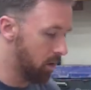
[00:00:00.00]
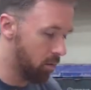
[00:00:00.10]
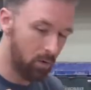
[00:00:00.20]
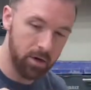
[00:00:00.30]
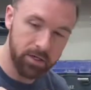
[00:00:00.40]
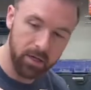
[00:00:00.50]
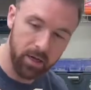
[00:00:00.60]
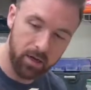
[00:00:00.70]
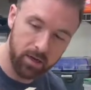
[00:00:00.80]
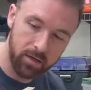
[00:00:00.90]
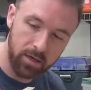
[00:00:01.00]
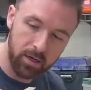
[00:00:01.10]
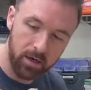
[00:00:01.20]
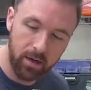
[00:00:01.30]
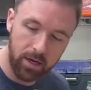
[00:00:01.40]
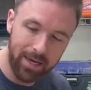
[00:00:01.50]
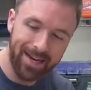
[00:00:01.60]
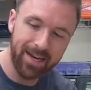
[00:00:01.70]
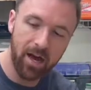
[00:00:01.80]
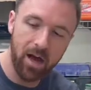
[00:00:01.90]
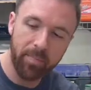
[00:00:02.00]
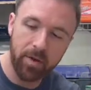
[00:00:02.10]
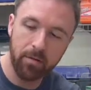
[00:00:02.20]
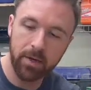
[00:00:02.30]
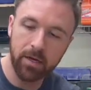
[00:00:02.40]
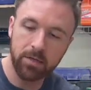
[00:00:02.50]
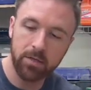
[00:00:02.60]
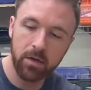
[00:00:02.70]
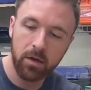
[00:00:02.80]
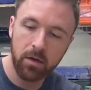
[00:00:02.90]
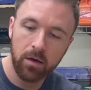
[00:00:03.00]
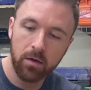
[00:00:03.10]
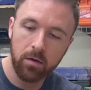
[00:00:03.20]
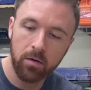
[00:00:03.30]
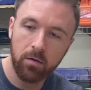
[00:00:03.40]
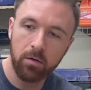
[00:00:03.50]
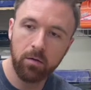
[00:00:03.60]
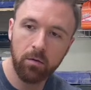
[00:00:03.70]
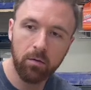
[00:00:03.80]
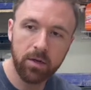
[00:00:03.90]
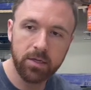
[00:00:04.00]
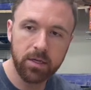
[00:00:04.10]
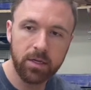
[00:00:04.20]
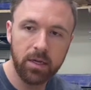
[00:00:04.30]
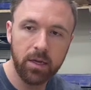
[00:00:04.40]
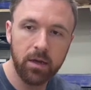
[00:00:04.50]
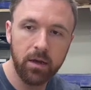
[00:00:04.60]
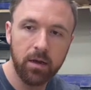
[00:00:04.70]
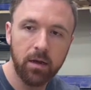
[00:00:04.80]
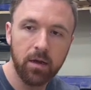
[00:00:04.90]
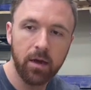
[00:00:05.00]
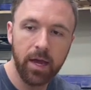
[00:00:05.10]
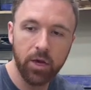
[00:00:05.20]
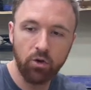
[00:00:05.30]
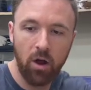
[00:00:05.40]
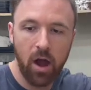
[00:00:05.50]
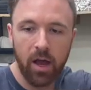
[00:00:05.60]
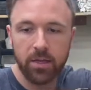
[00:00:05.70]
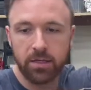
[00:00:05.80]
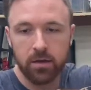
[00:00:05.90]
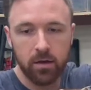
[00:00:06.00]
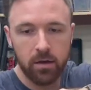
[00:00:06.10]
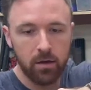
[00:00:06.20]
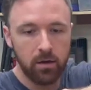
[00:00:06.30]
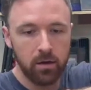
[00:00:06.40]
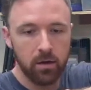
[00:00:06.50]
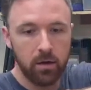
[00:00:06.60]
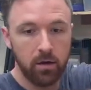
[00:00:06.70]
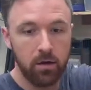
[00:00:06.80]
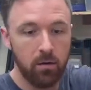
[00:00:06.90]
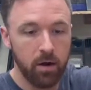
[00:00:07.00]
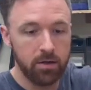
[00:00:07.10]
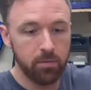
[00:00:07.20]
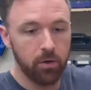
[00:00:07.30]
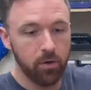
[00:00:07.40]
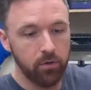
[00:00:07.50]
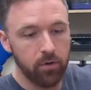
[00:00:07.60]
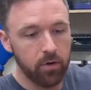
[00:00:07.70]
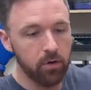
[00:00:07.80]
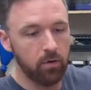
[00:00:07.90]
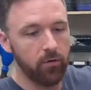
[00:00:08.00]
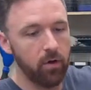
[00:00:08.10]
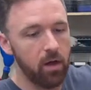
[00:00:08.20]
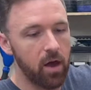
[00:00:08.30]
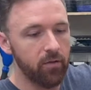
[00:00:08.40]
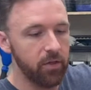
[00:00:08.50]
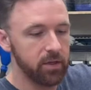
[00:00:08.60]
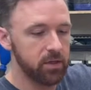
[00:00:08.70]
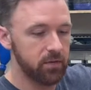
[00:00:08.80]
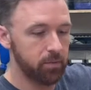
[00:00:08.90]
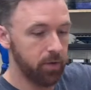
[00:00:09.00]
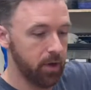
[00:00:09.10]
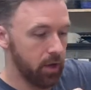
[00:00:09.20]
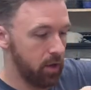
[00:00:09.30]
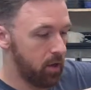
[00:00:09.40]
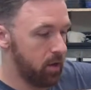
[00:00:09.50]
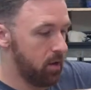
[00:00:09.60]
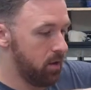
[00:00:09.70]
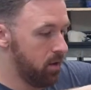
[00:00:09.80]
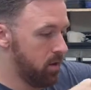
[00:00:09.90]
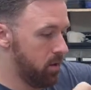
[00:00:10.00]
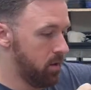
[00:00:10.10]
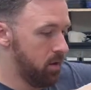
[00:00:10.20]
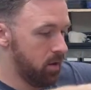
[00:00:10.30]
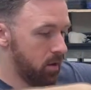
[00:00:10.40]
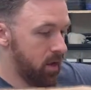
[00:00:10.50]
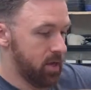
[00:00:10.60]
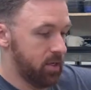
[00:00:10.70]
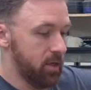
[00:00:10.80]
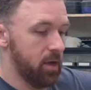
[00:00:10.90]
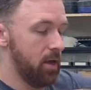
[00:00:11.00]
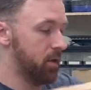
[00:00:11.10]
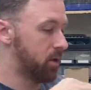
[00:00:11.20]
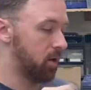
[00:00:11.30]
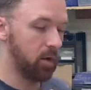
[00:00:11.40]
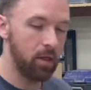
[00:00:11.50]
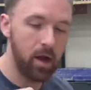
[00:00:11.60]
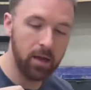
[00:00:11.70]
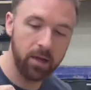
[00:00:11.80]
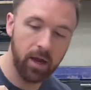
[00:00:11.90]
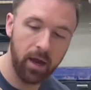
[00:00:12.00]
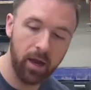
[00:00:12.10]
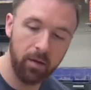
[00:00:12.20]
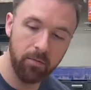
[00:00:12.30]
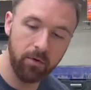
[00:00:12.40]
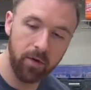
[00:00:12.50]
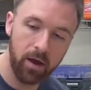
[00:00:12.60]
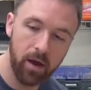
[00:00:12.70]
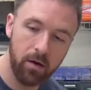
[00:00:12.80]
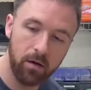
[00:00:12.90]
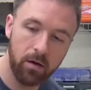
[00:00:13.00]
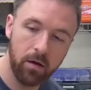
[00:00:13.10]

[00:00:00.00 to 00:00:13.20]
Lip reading: once it is heated up, because once it's heated and dries, you don't want it to move or fall off. And this stuff's pretty good. Yeah, see, it's already locked in. I can't move it now.